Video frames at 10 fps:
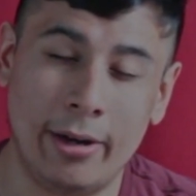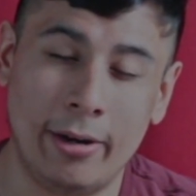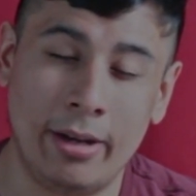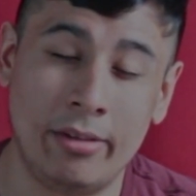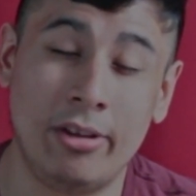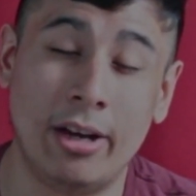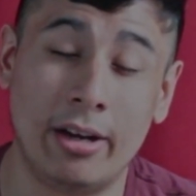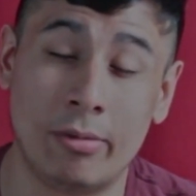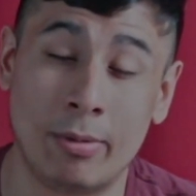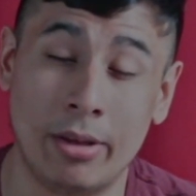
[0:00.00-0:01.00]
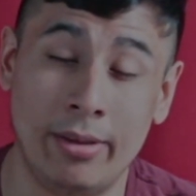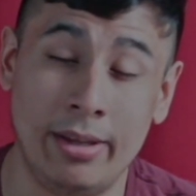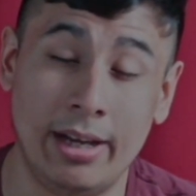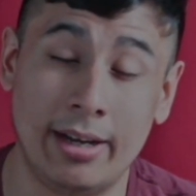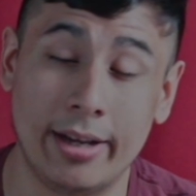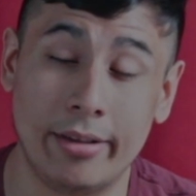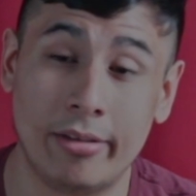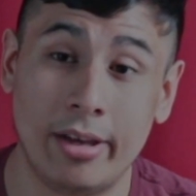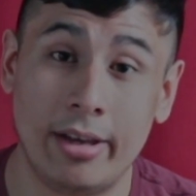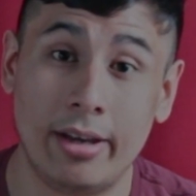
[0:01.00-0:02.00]
his youngest brother, the
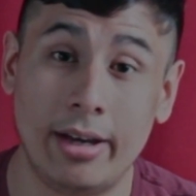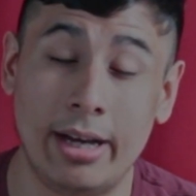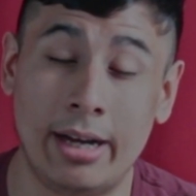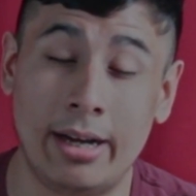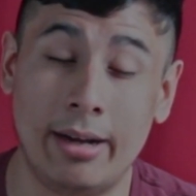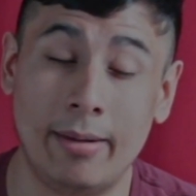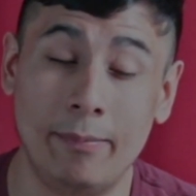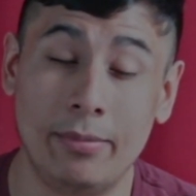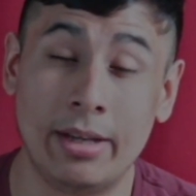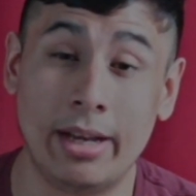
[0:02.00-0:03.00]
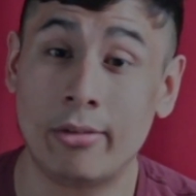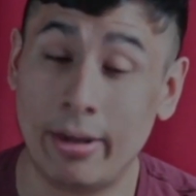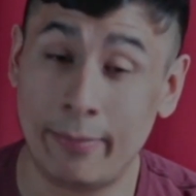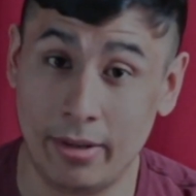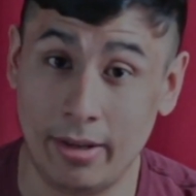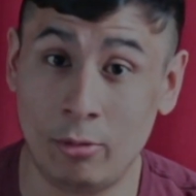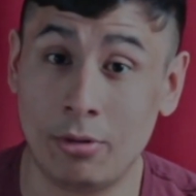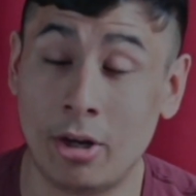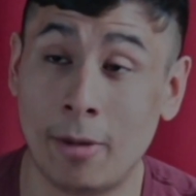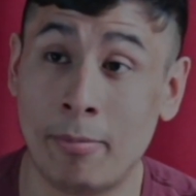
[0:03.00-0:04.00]
youngest, got accepted into
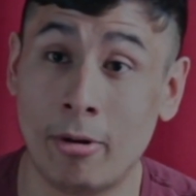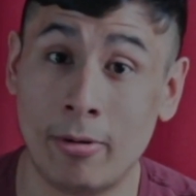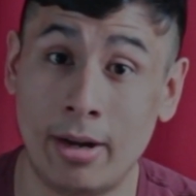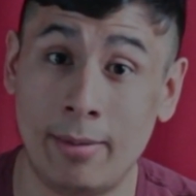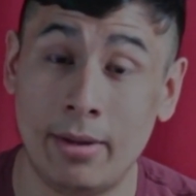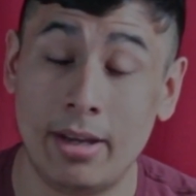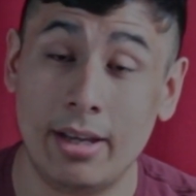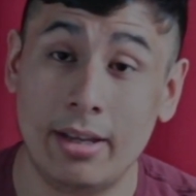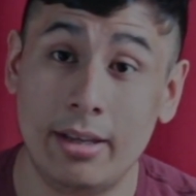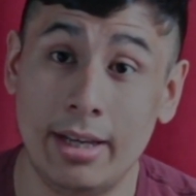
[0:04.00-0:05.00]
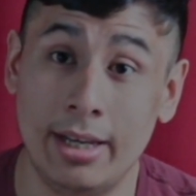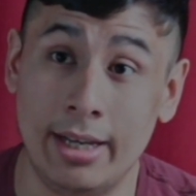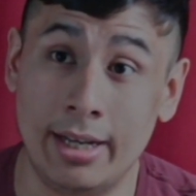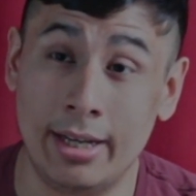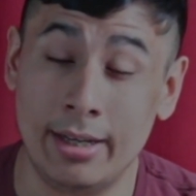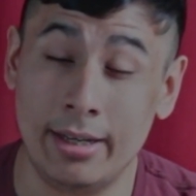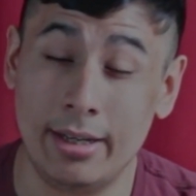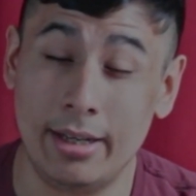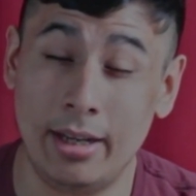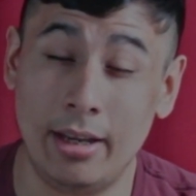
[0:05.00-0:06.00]
an art program. And
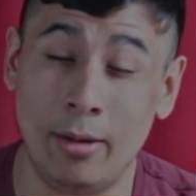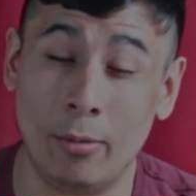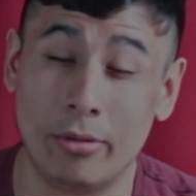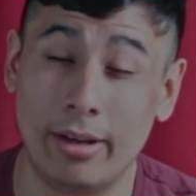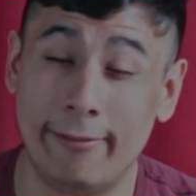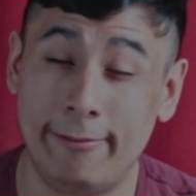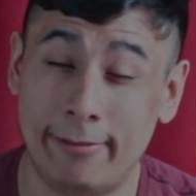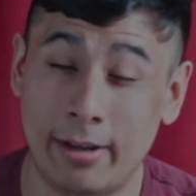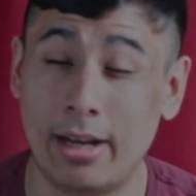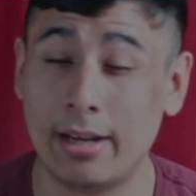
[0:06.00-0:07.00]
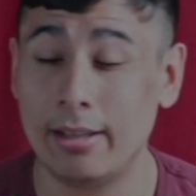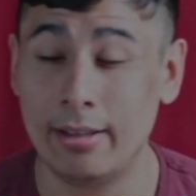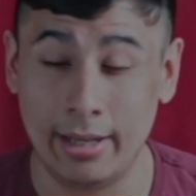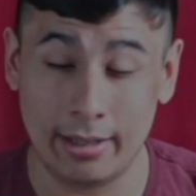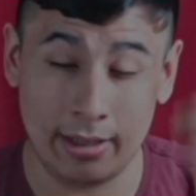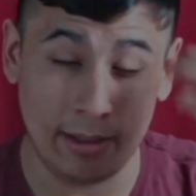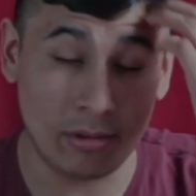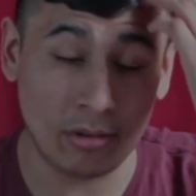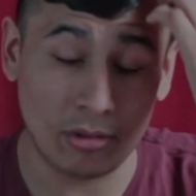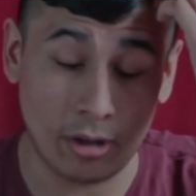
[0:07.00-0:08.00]
it was like, fuck. Like,
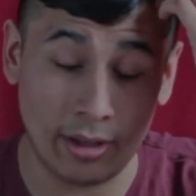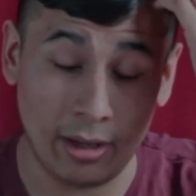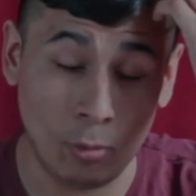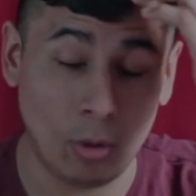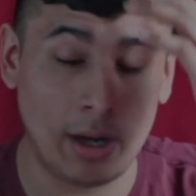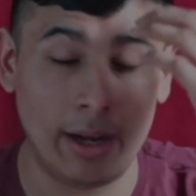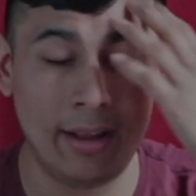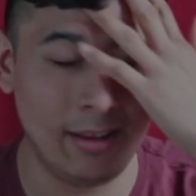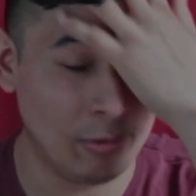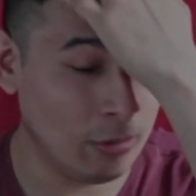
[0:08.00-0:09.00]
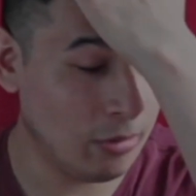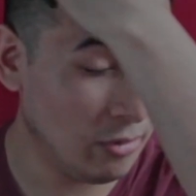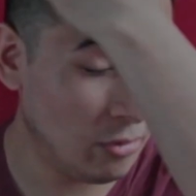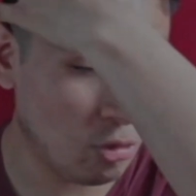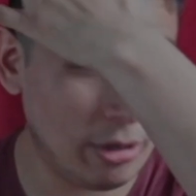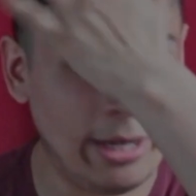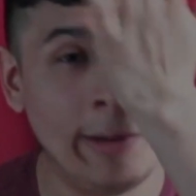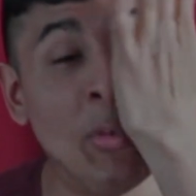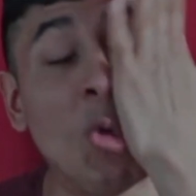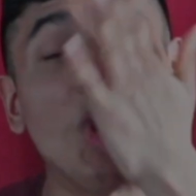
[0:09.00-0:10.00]
this is all he wanted. This was his
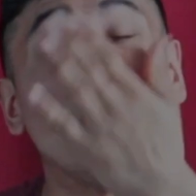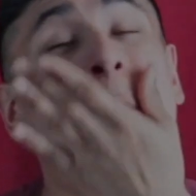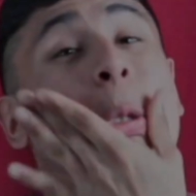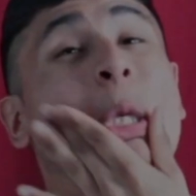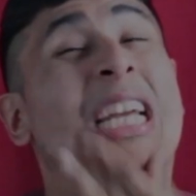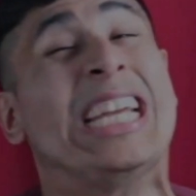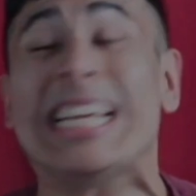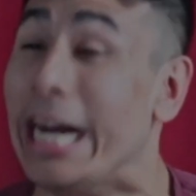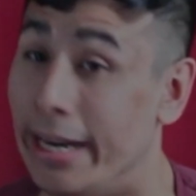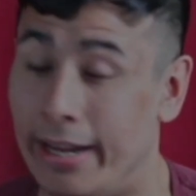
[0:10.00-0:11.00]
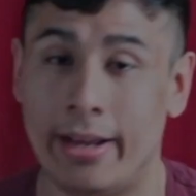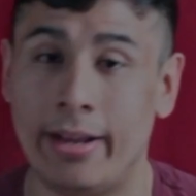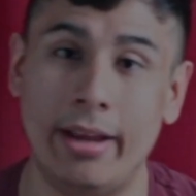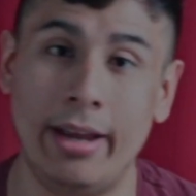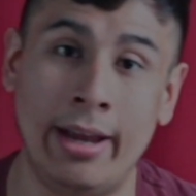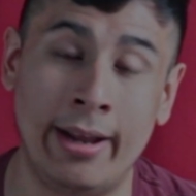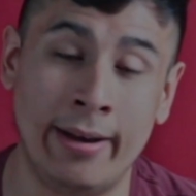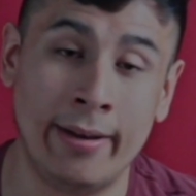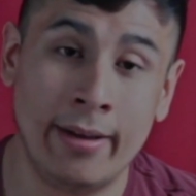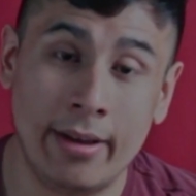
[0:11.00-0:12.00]
dream. He got in,
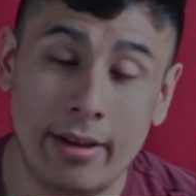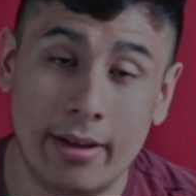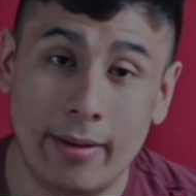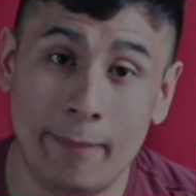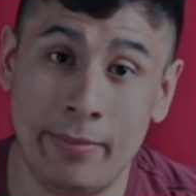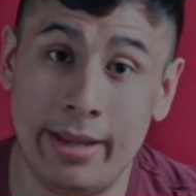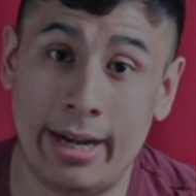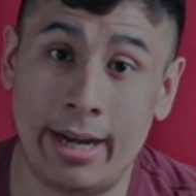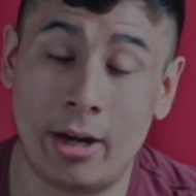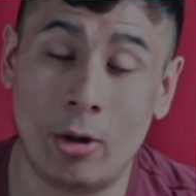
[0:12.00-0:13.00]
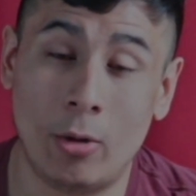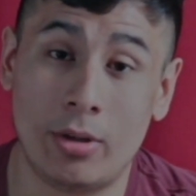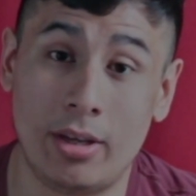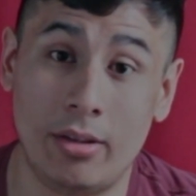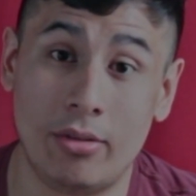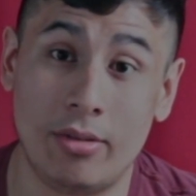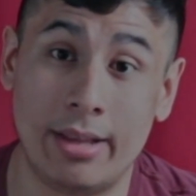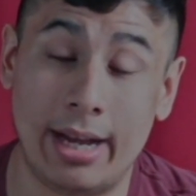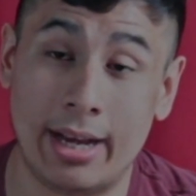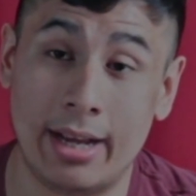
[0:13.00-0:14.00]
and now he's
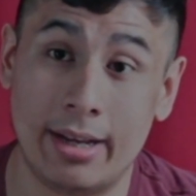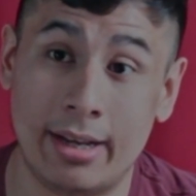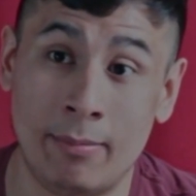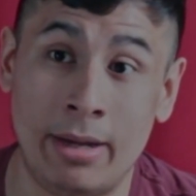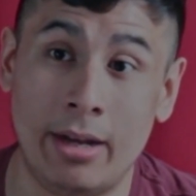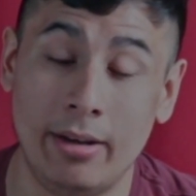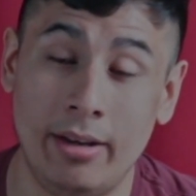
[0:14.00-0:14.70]
not going to come out.